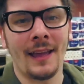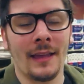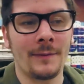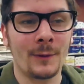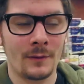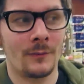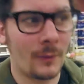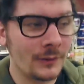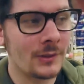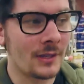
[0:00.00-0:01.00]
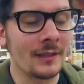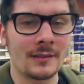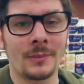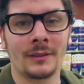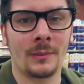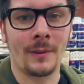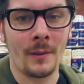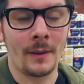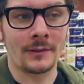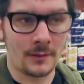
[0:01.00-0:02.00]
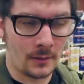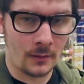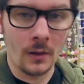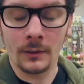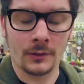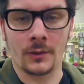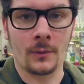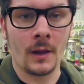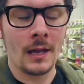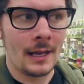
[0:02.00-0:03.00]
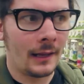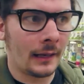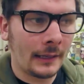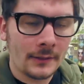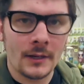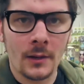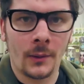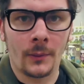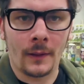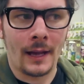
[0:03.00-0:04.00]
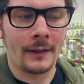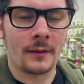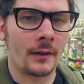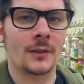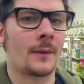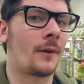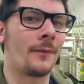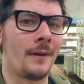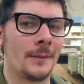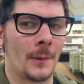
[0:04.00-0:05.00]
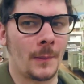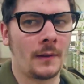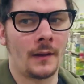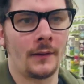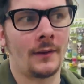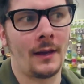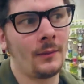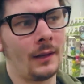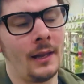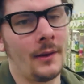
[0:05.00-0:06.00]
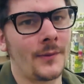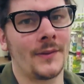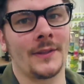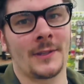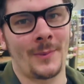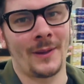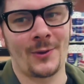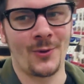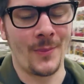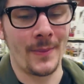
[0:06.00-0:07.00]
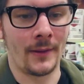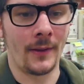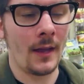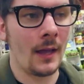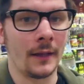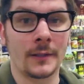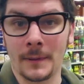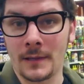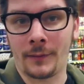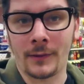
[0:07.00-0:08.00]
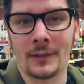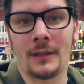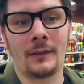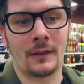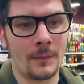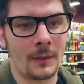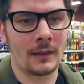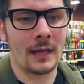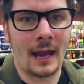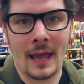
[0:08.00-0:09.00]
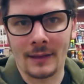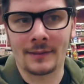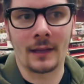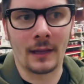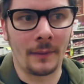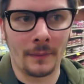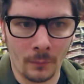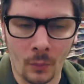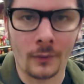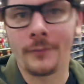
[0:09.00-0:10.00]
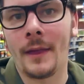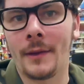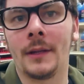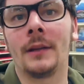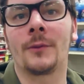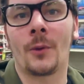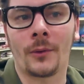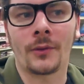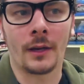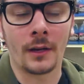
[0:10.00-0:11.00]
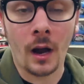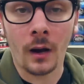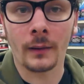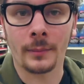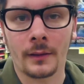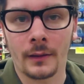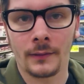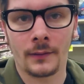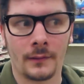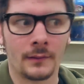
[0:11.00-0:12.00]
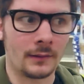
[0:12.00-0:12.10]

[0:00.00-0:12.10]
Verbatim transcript: if you want to send something to the PO box and you're going to, let us know either on Twitter or Facebook, because I would love to anticipate cool mail, especially if you're sending something that has more value than, of course, a card, because